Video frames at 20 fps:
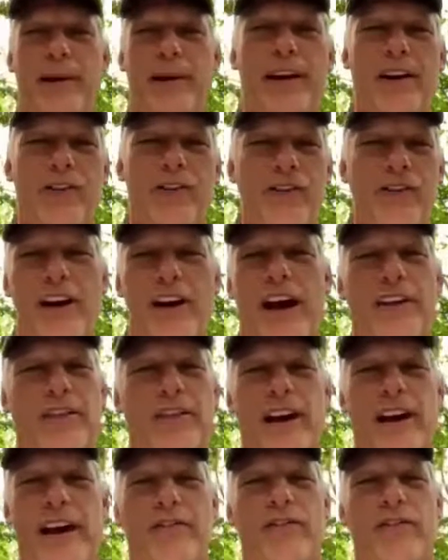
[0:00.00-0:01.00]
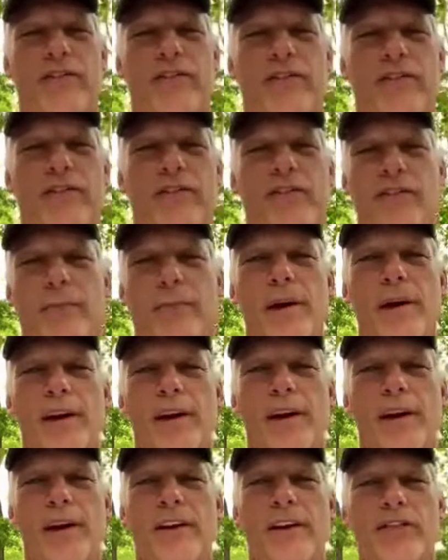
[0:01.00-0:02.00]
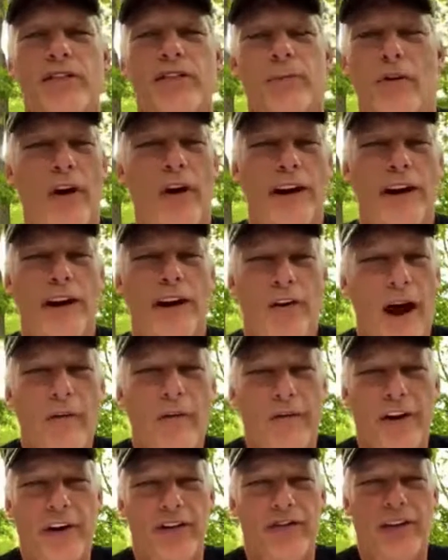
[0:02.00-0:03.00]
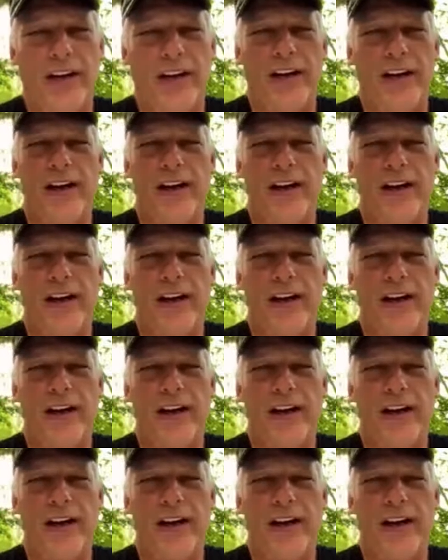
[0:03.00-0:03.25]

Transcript: because you guys have some great trout fishing